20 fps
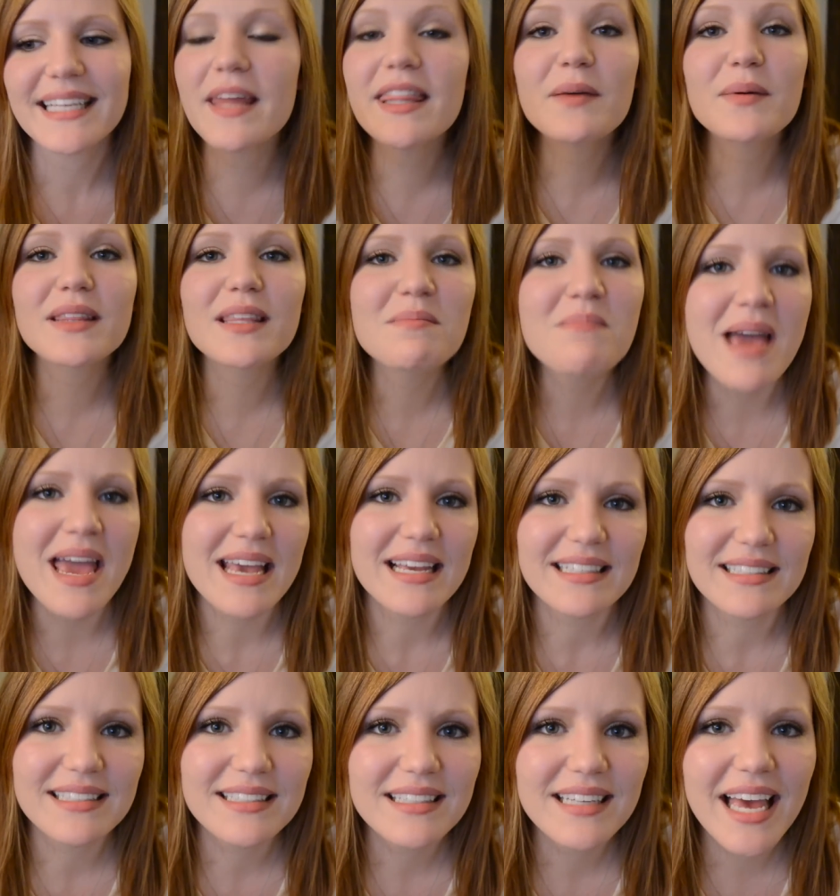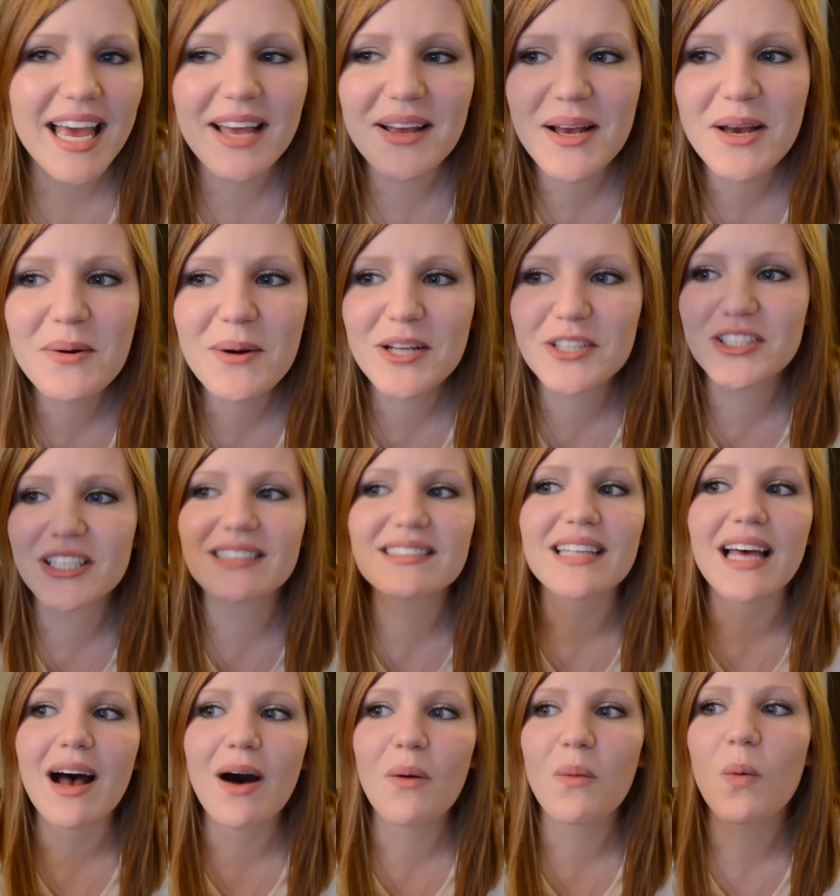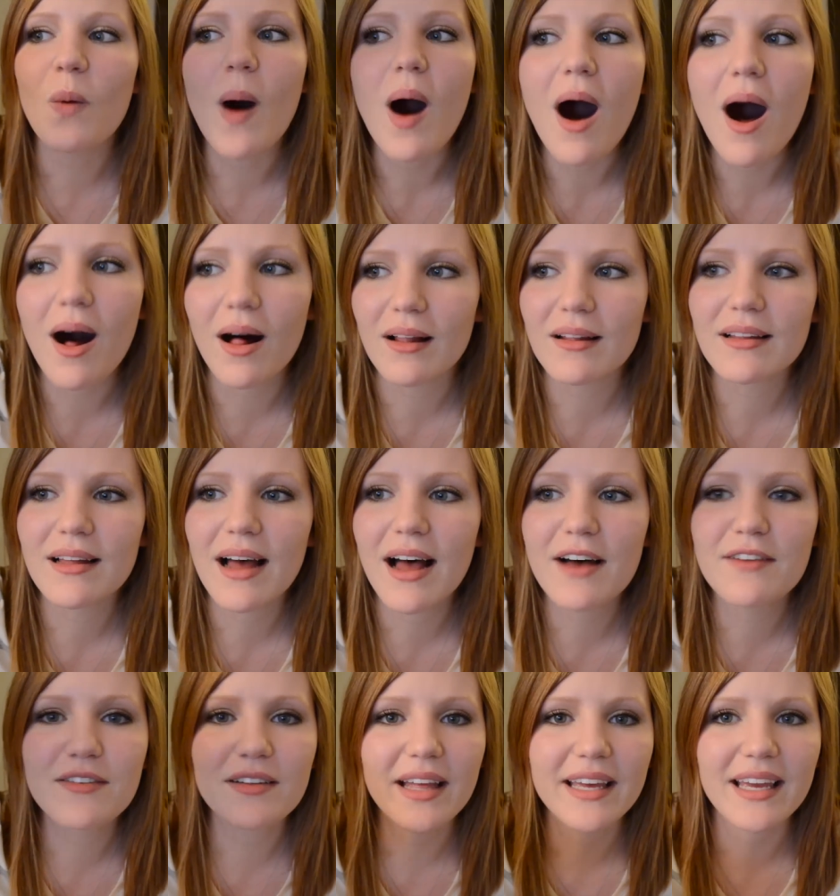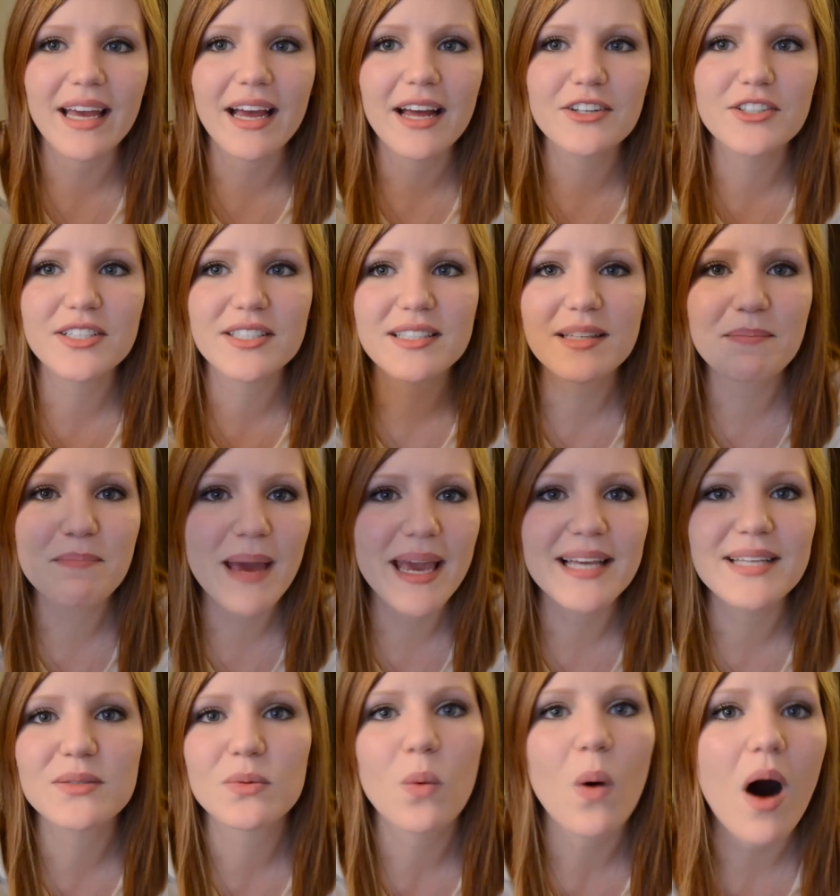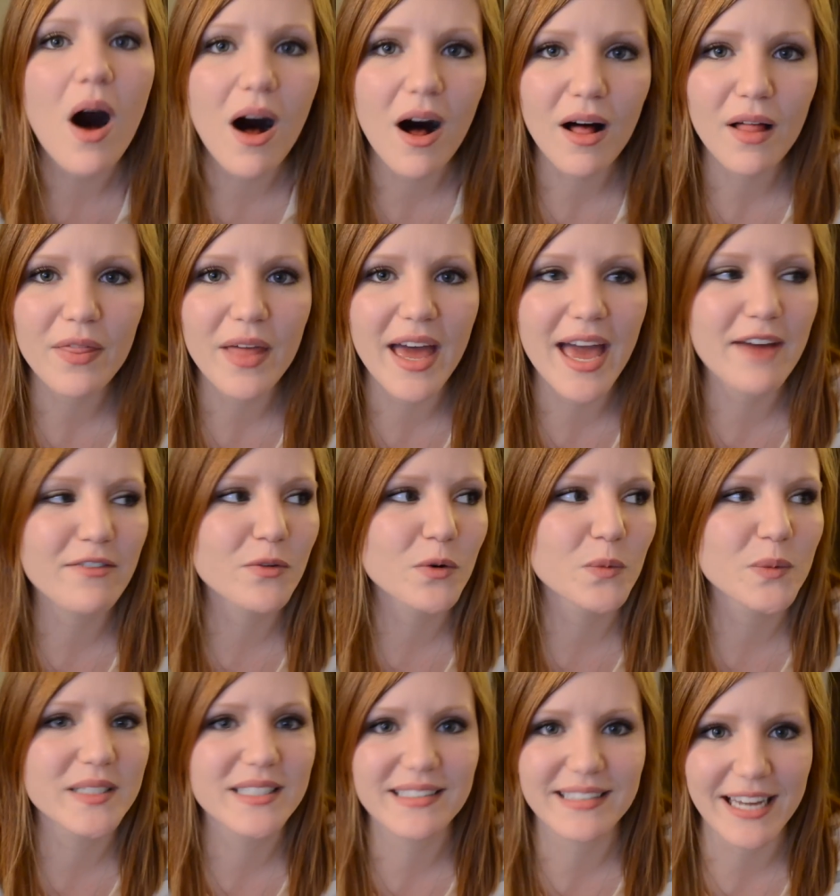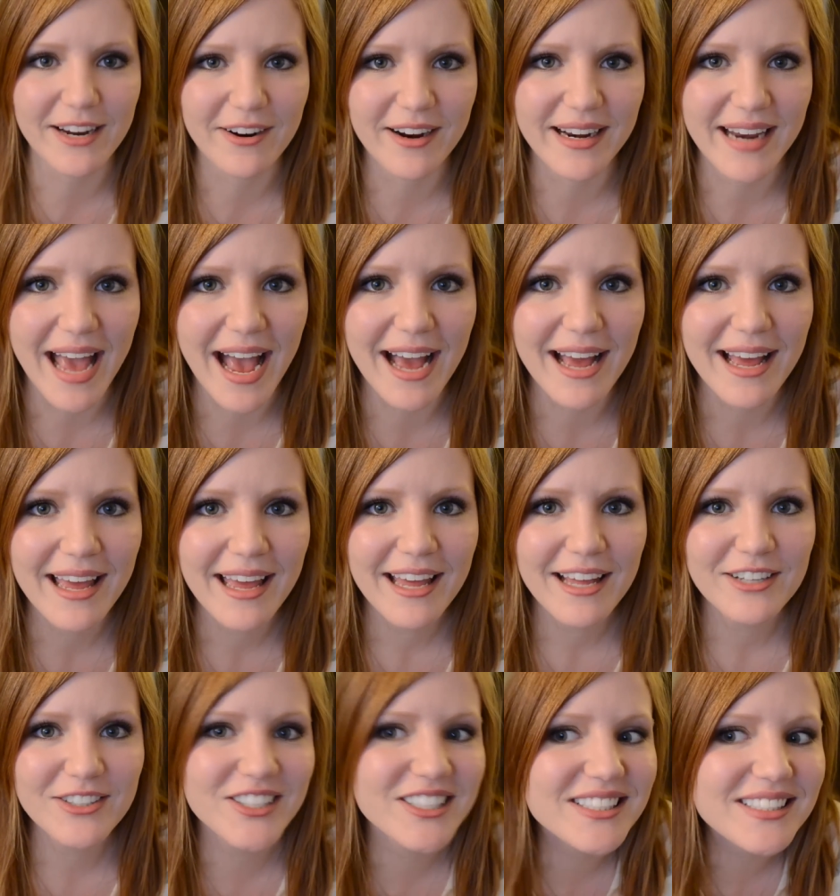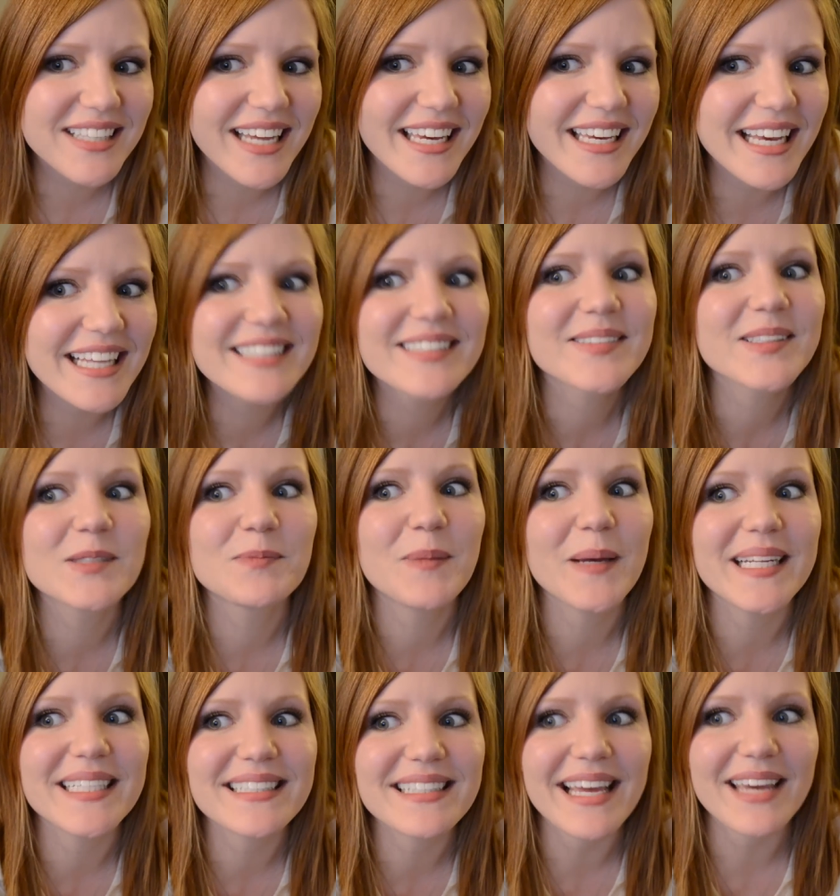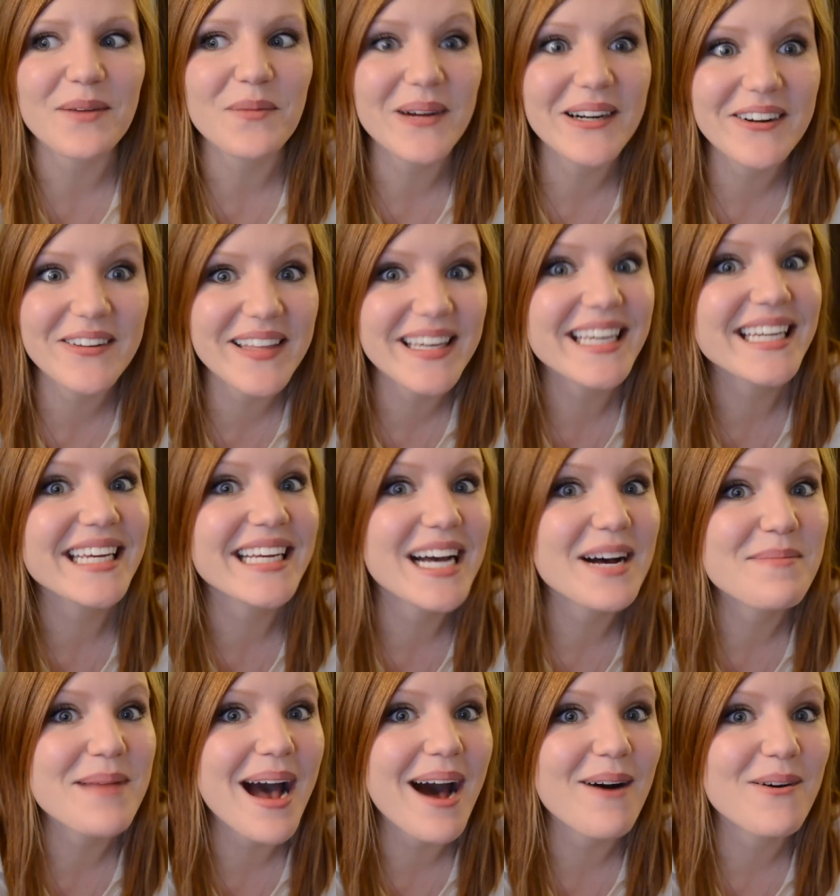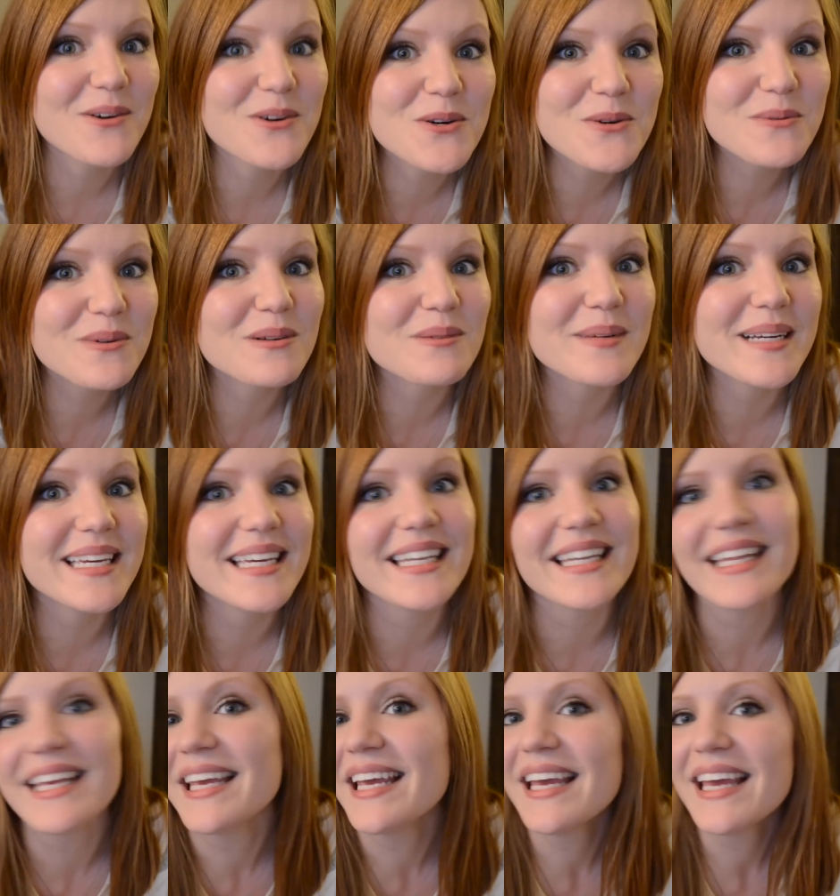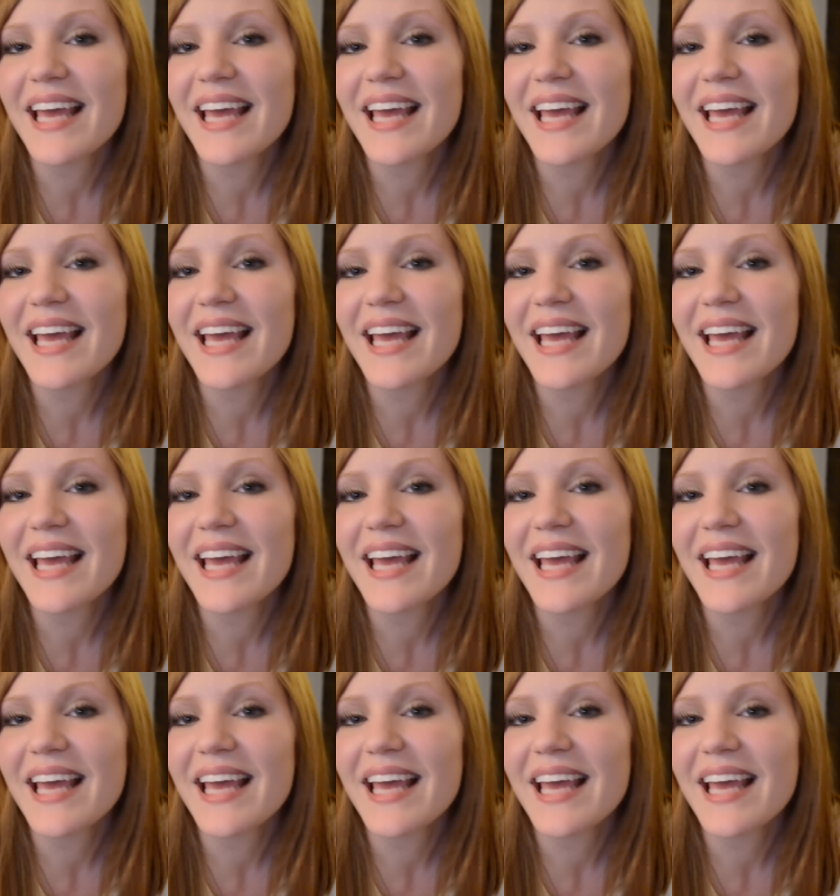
And then with the maze, it was just a wall of like, just the maze wall that everyone was staring at. Just like in suspense, like when are they gonna come out? Who will win?